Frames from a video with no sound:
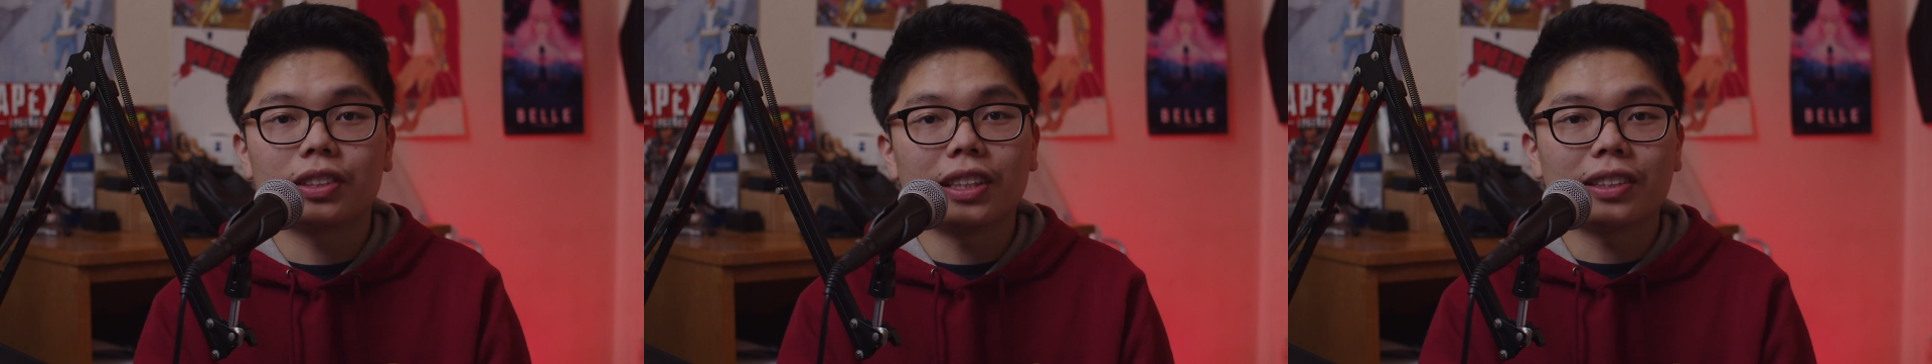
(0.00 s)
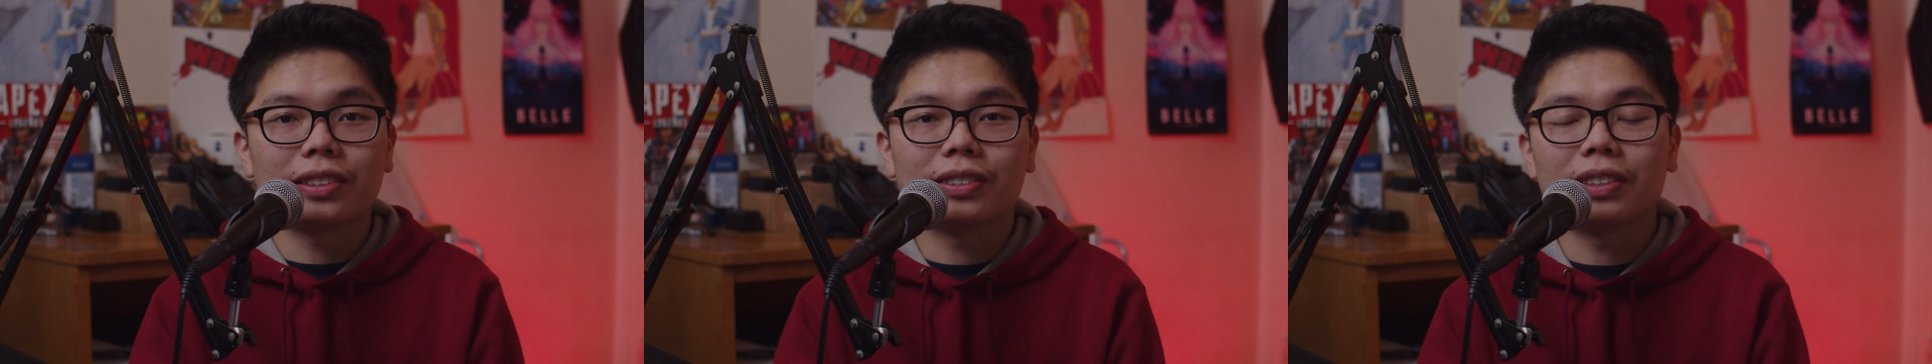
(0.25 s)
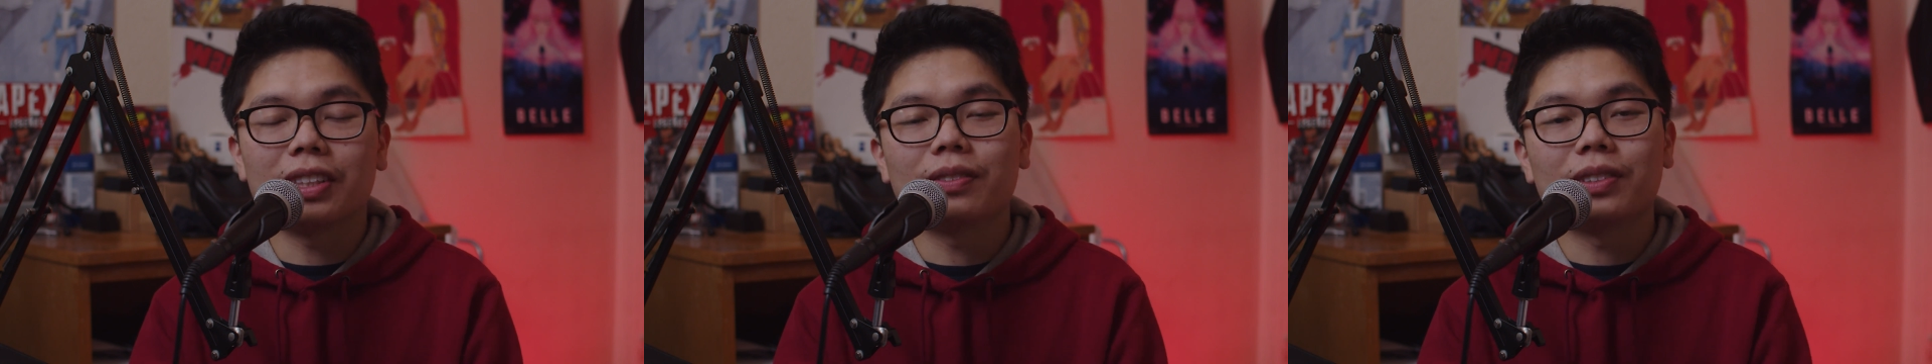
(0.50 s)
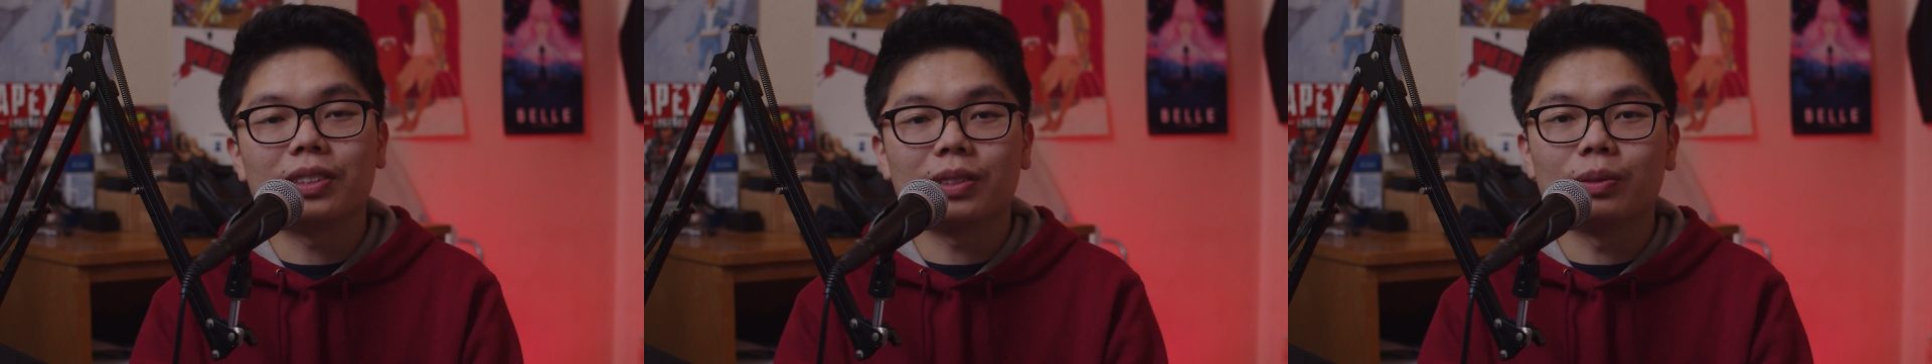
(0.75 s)
that, you have
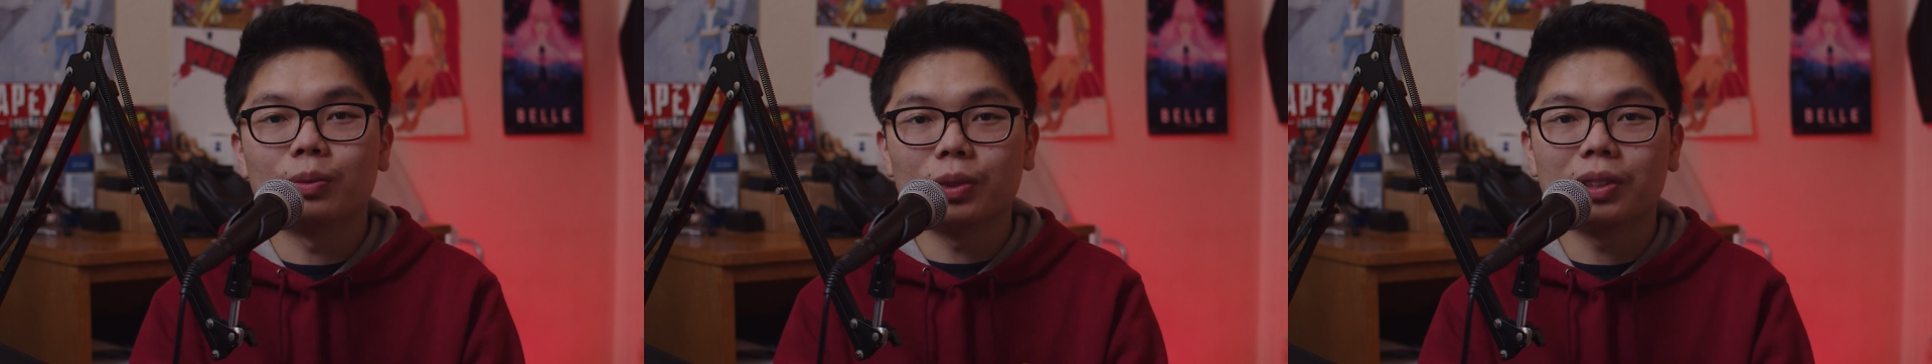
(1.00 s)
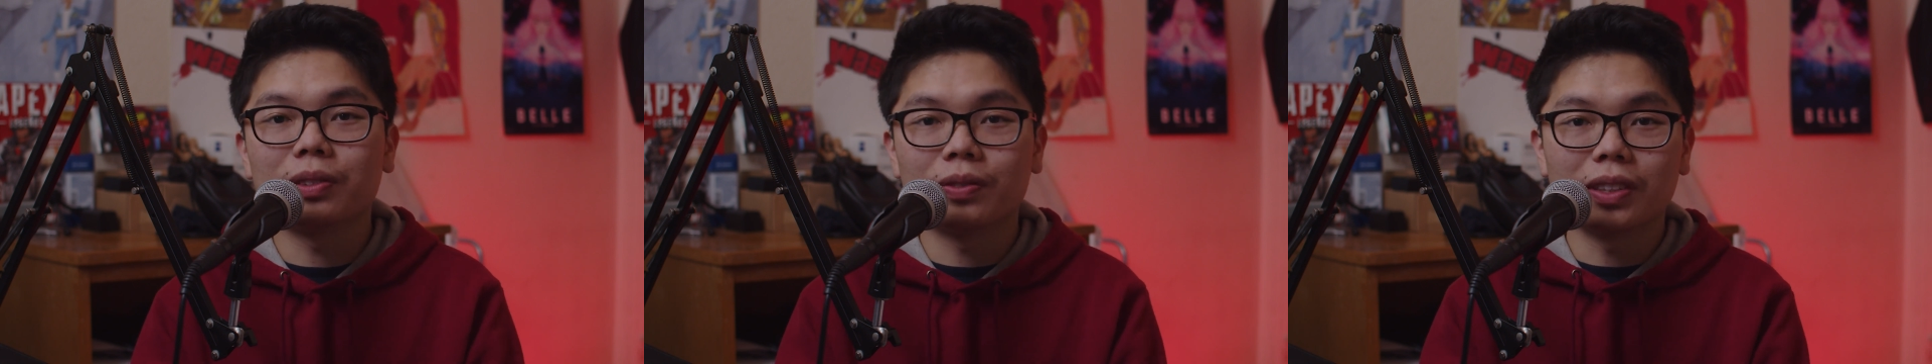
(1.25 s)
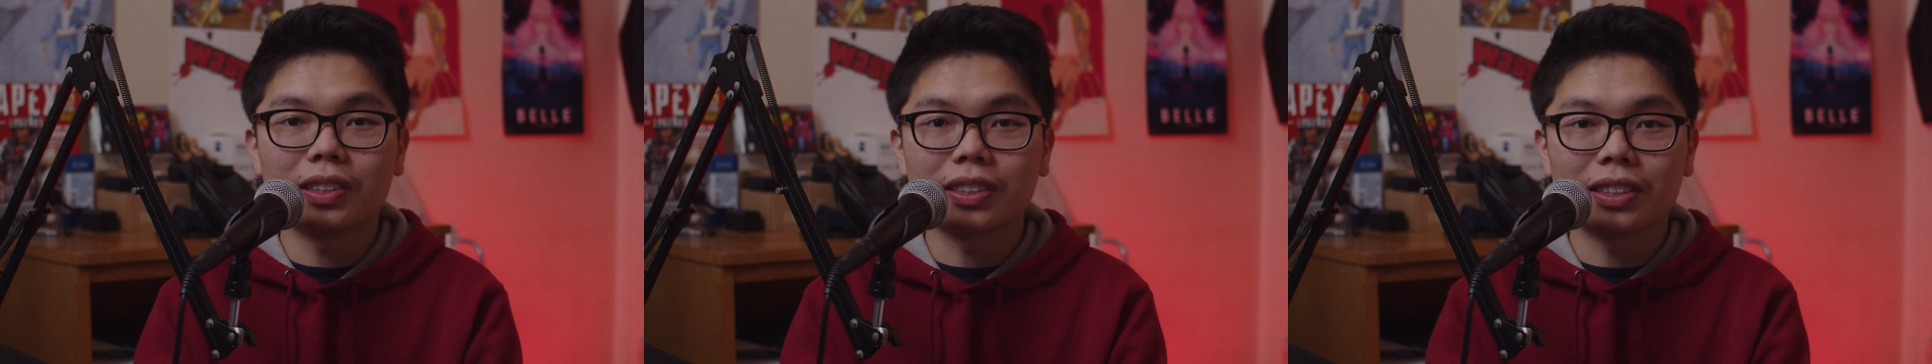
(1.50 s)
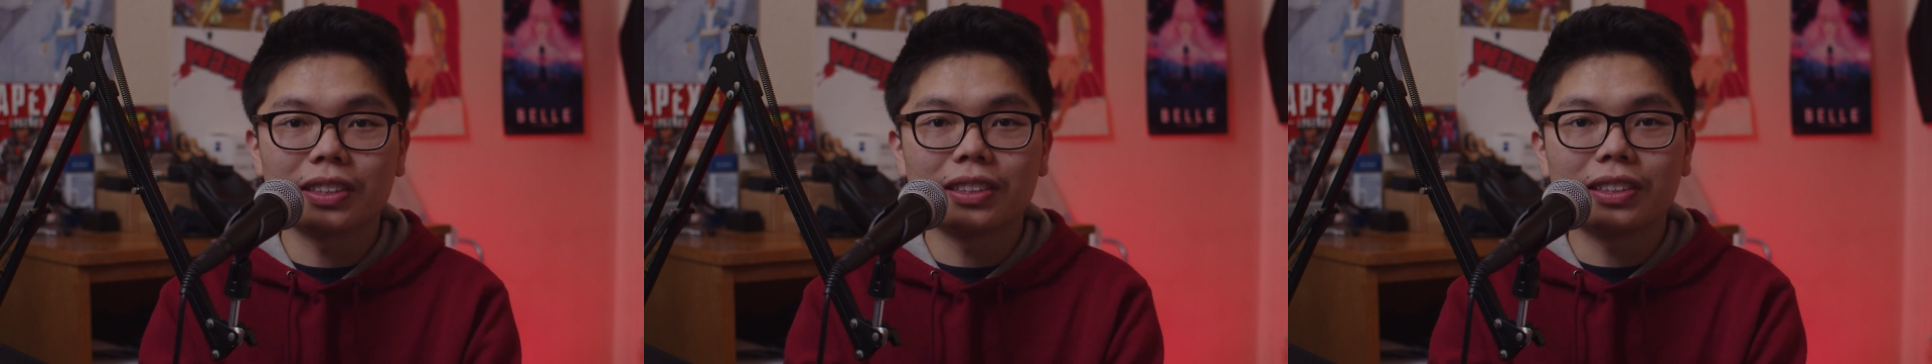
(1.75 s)
these really funny
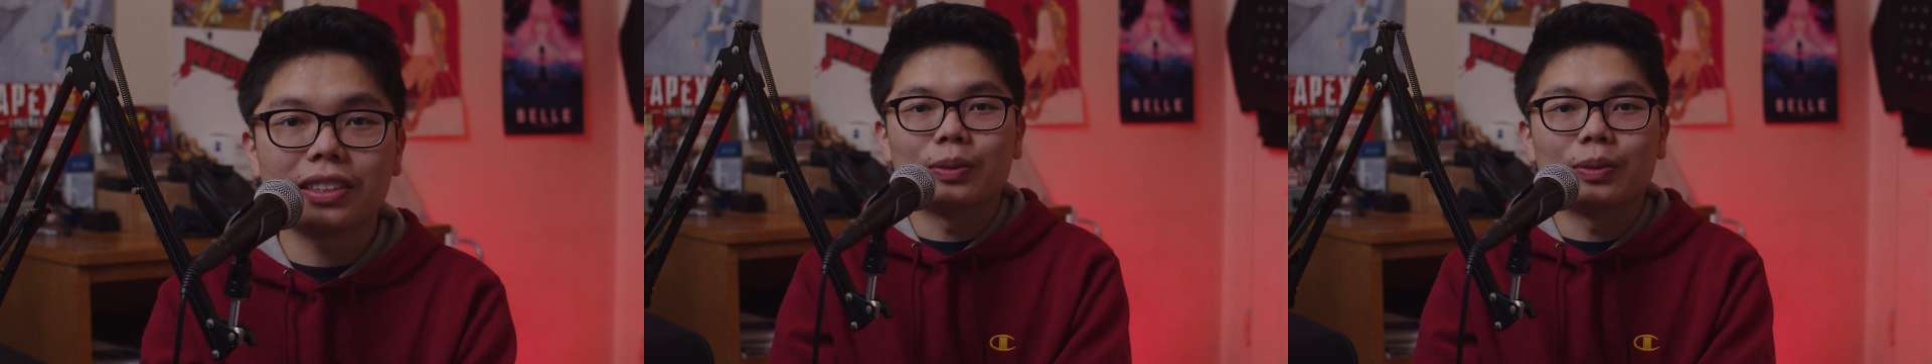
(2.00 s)
scenes